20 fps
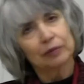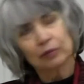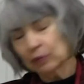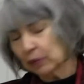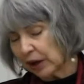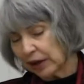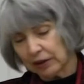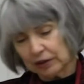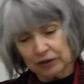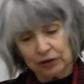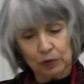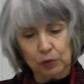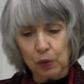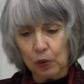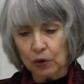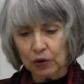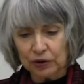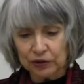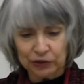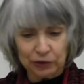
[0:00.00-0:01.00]
Right, the
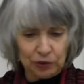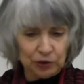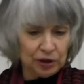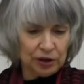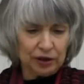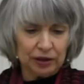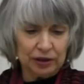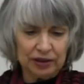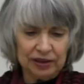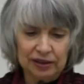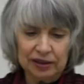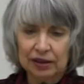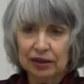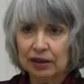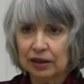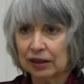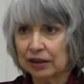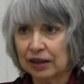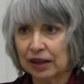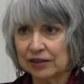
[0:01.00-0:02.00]
war is on
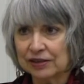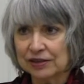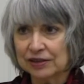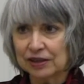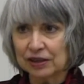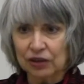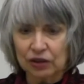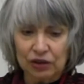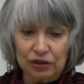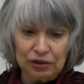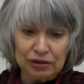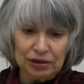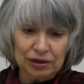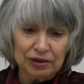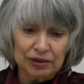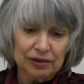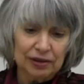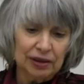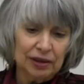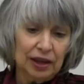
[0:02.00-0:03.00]
against the
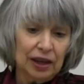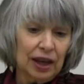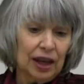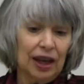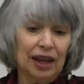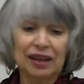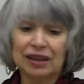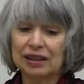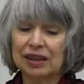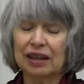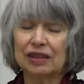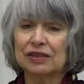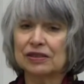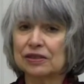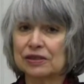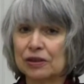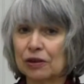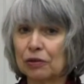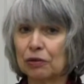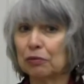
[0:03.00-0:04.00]
earth and against
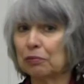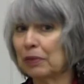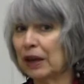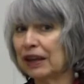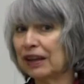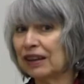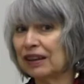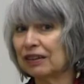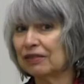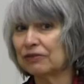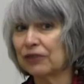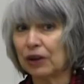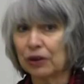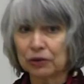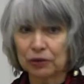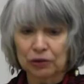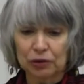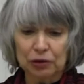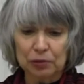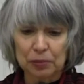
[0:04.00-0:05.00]
so many
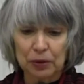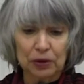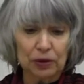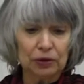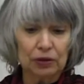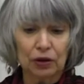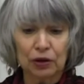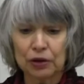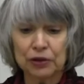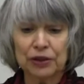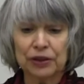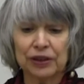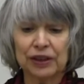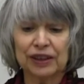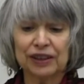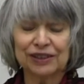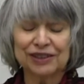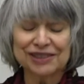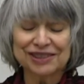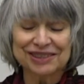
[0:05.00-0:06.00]
vulnerable
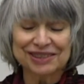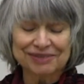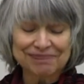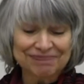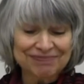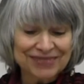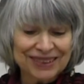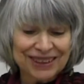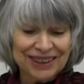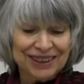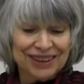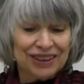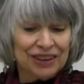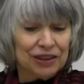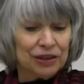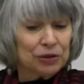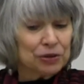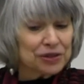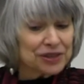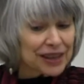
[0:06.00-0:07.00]
earthlings
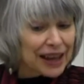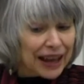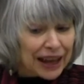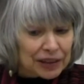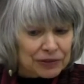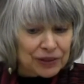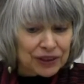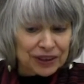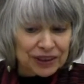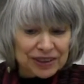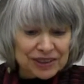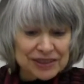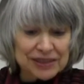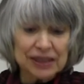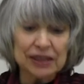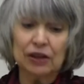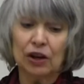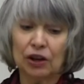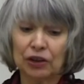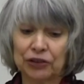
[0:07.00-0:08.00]
whose
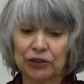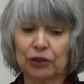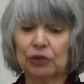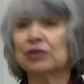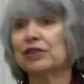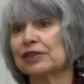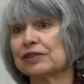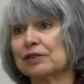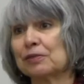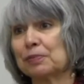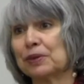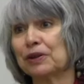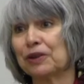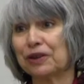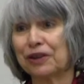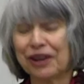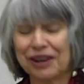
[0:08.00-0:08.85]
advocacy also disappeared